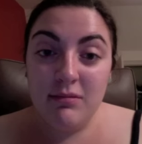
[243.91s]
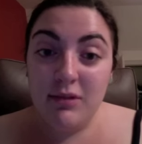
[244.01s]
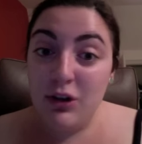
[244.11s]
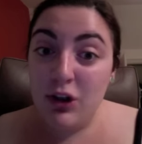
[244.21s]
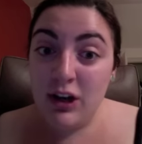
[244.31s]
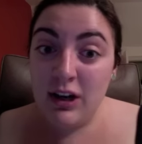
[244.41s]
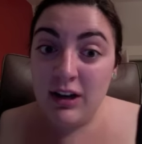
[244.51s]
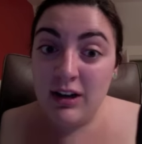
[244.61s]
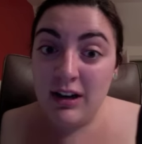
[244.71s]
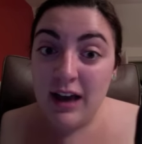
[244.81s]
look
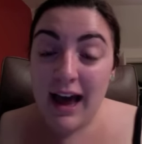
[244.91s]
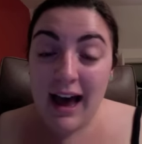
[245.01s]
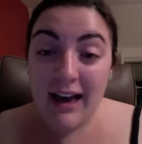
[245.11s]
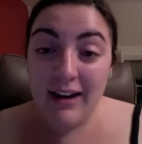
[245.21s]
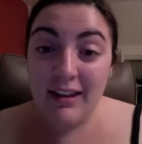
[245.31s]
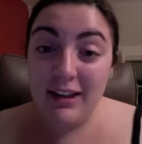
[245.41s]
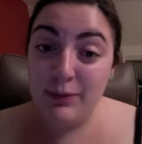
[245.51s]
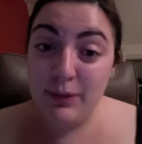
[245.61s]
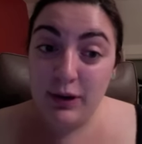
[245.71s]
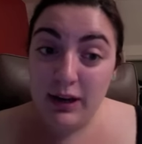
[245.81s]
at this
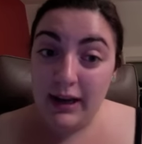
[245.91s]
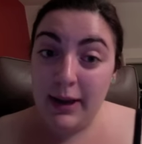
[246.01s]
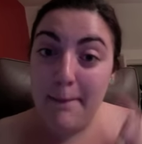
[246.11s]
beauty.